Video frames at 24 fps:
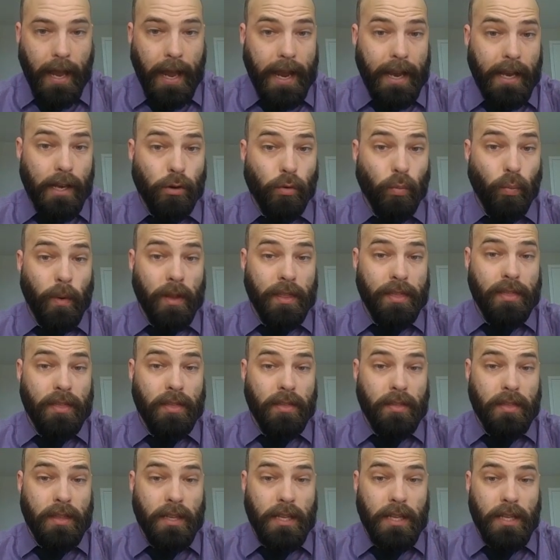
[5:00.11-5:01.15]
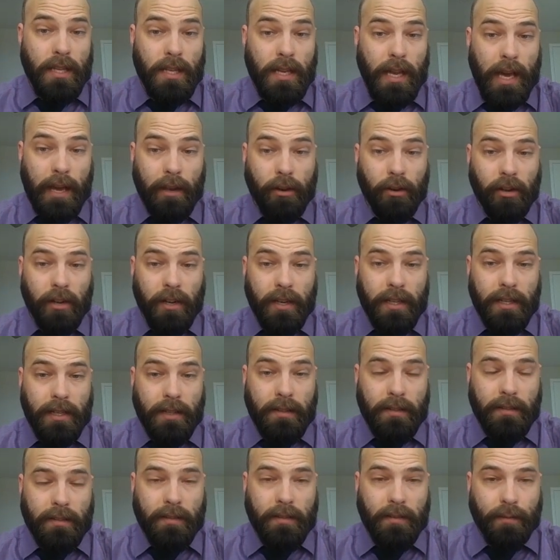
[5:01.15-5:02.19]
And with the
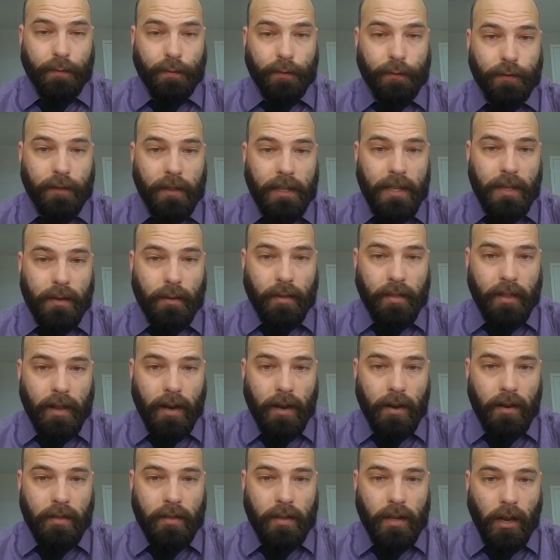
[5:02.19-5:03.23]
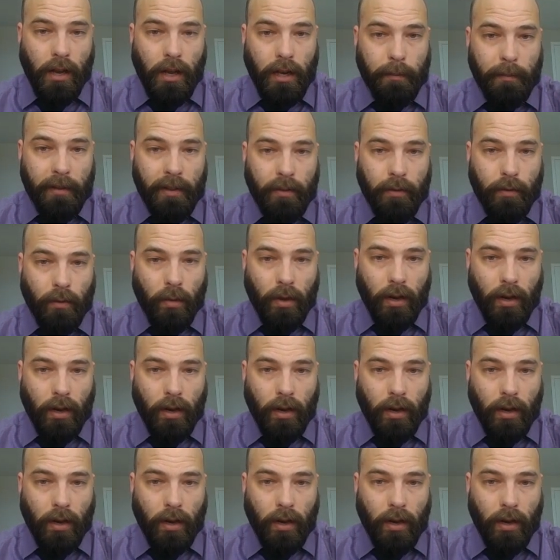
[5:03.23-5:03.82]
Aragonese fleet there, the Ottomans